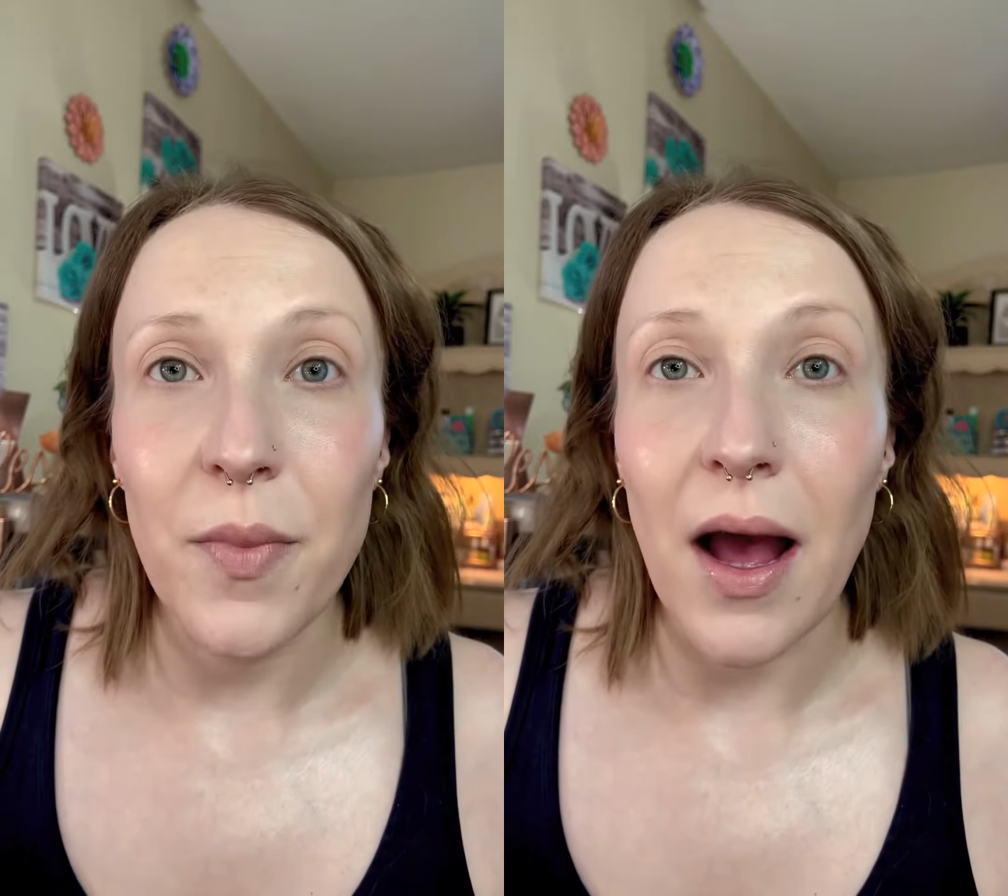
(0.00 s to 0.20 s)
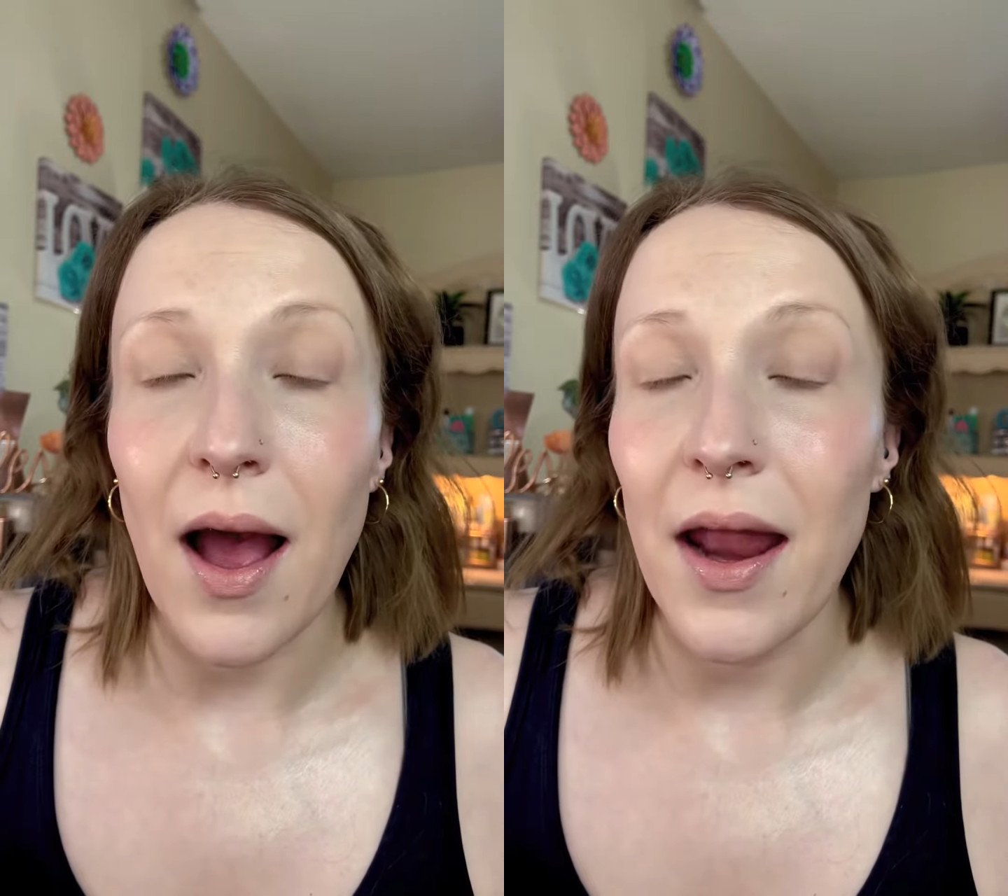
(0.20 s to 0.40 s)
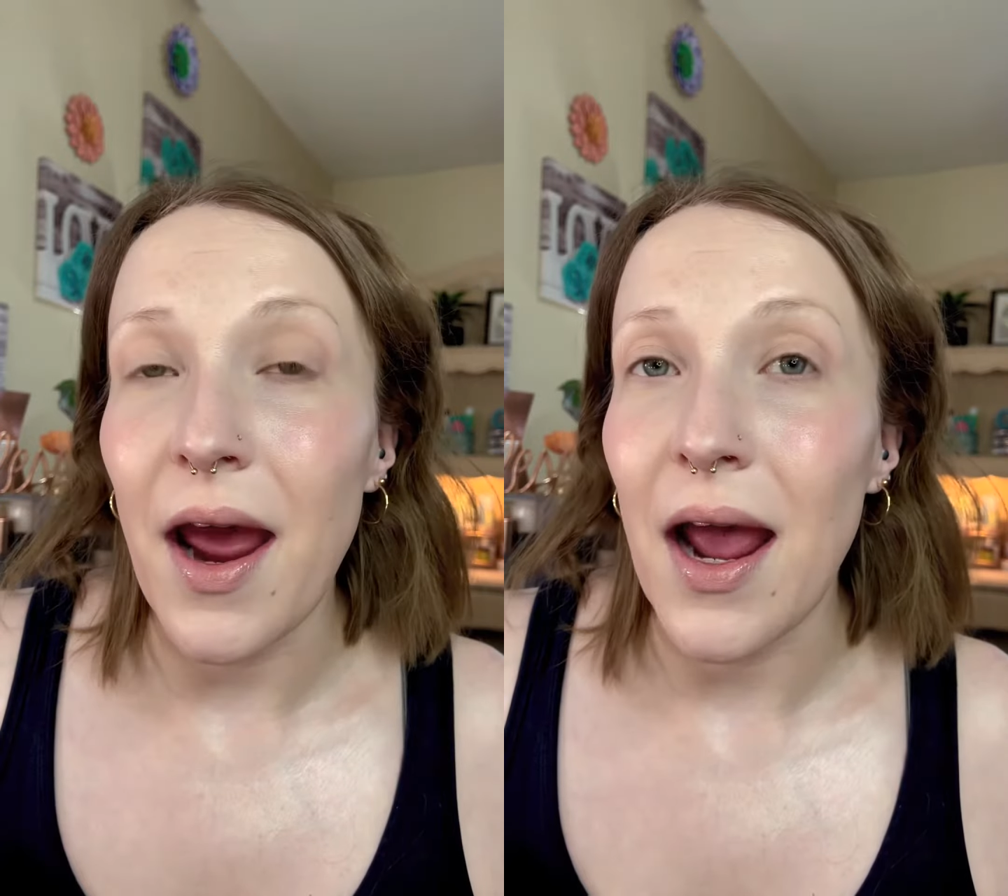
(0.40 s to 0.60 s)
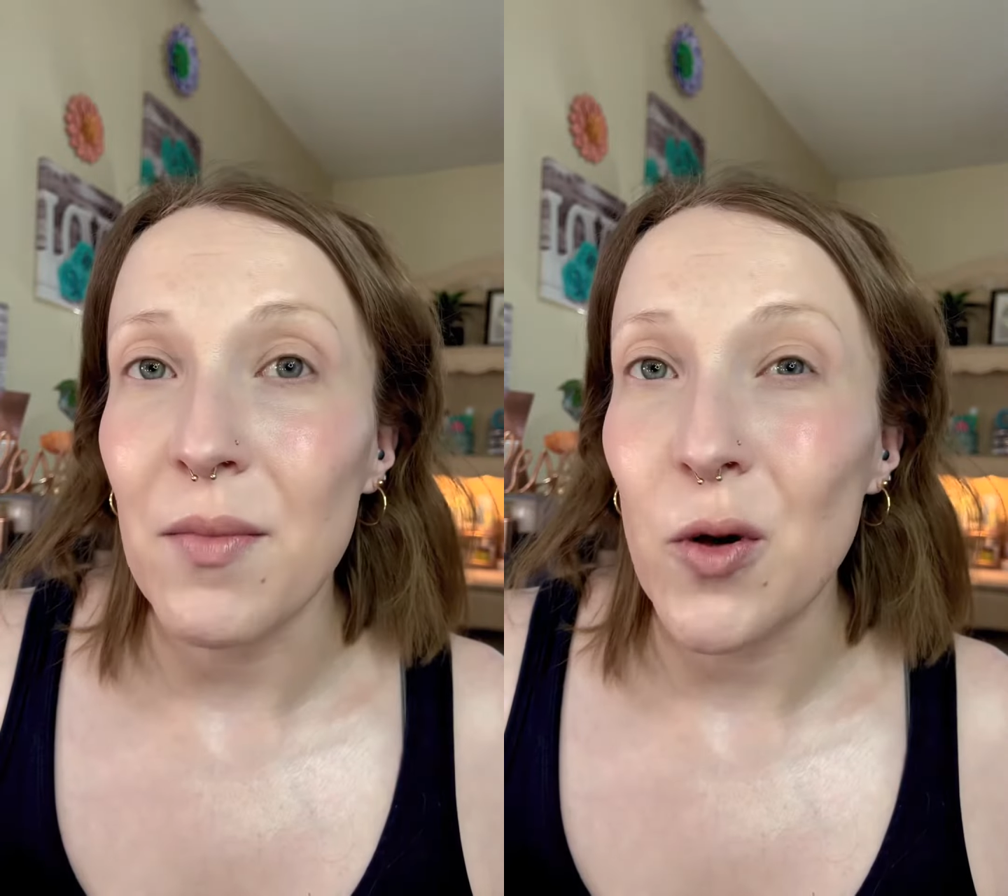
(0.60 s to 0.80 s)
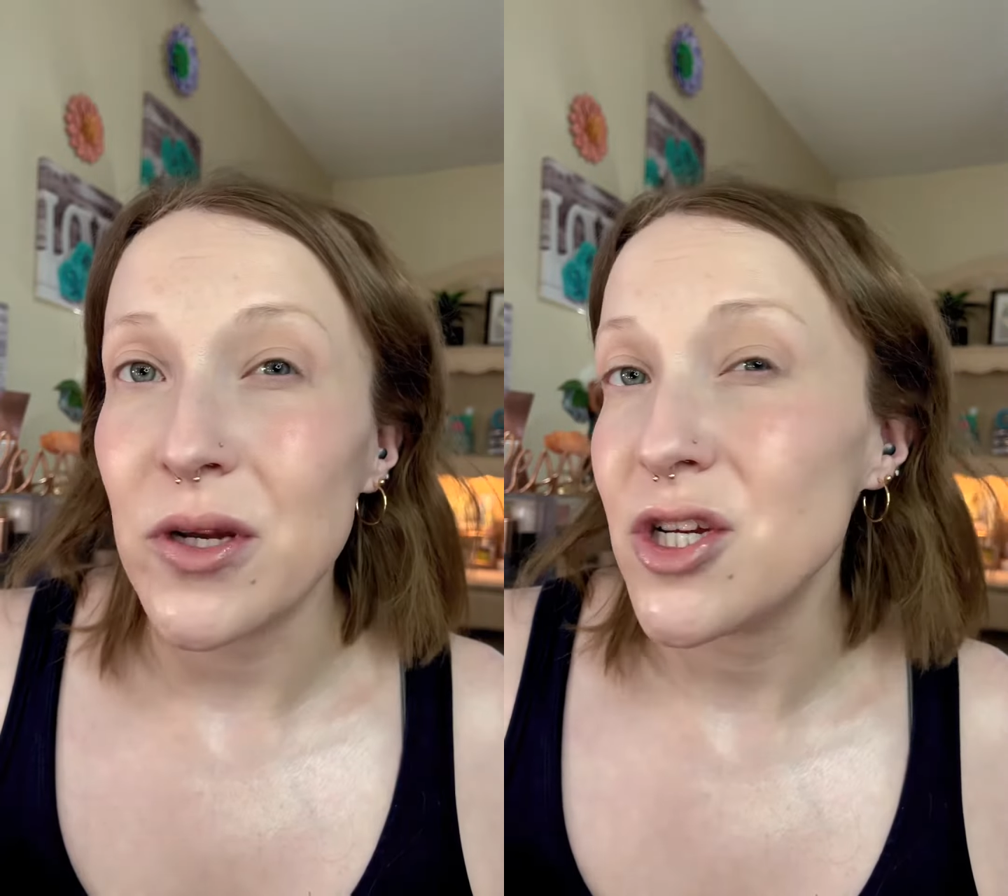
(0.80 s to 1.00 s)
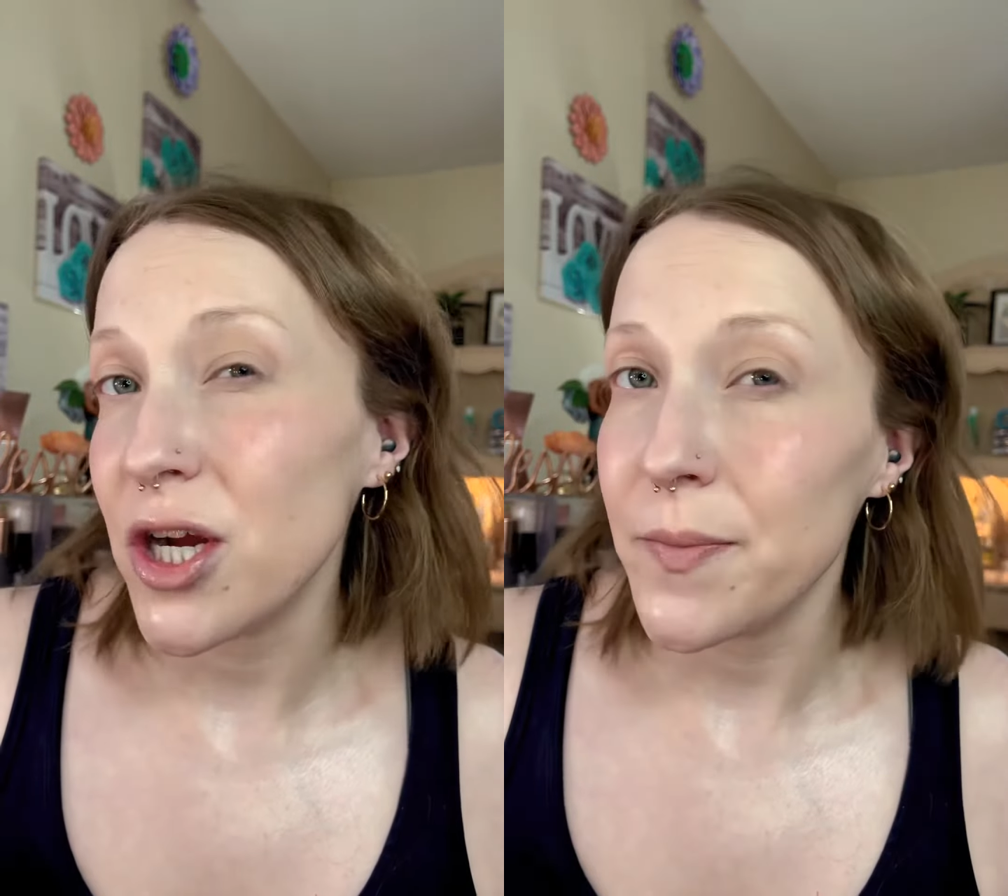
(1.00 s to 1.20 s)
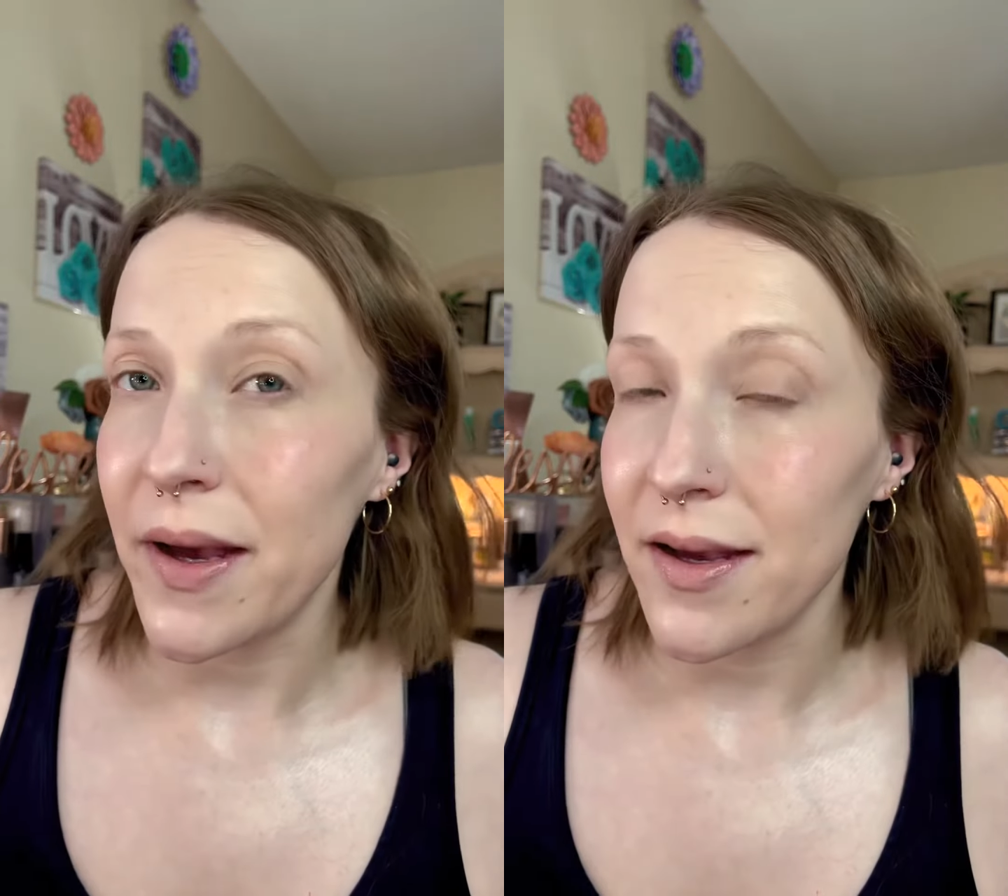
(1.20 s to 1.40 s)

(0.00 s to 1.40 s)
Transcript: and I'm going to check back